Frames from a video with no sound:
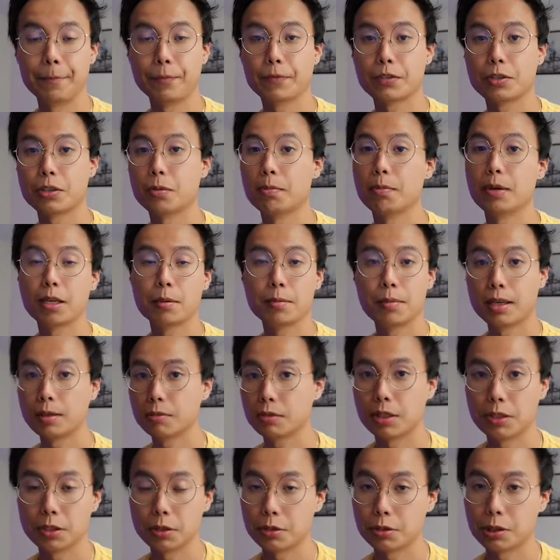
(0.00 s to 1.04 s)
So Mud Bomb's
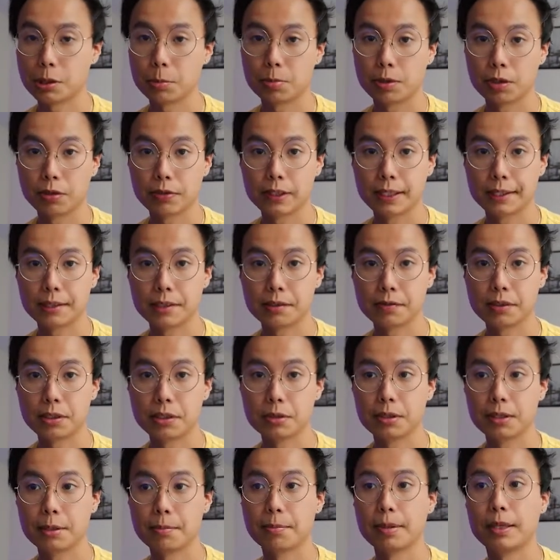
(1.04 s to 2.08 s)
gonna do super effective
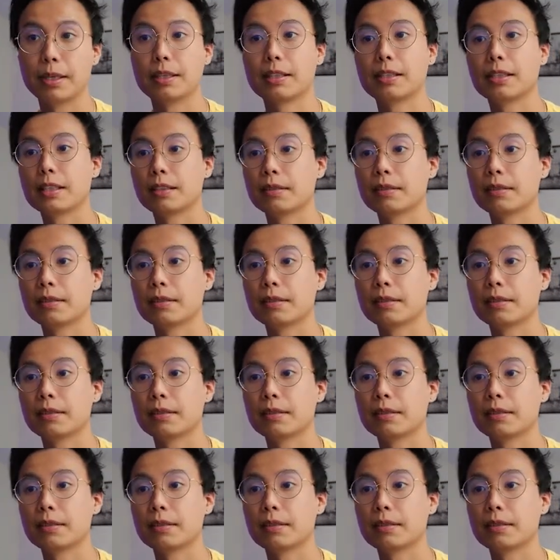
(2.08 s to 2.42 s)
to it, but